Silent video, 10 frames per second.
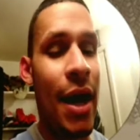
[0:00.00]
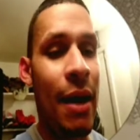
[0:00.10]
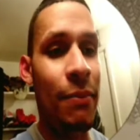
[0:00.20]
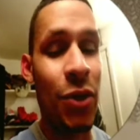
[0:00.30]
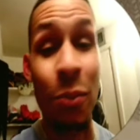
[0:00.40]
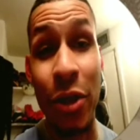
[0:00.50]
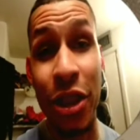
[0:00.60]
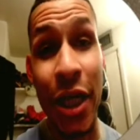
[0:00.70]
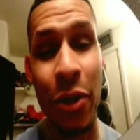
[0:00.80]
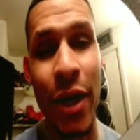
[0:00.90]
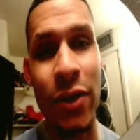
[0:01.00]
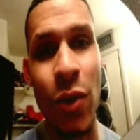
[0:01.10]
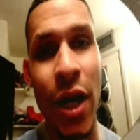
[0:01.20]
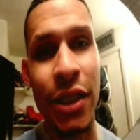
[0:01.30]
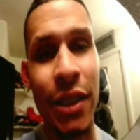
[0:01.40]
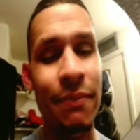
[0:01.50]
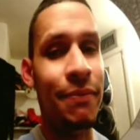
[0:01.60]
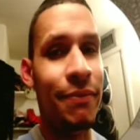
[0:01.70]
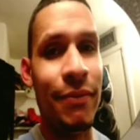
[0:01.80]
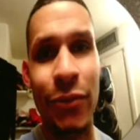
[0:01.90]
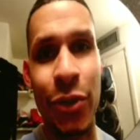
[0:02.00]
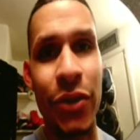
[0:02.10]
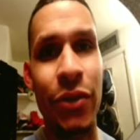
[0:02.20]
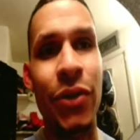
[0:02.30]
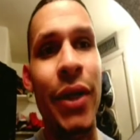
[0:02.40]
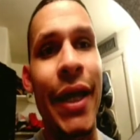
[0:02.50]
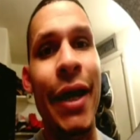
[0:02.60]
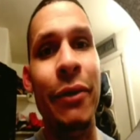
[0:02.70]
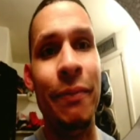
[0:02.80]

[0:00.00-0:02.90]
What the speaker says: So appreciate you guys watching. Trizzle tuning out.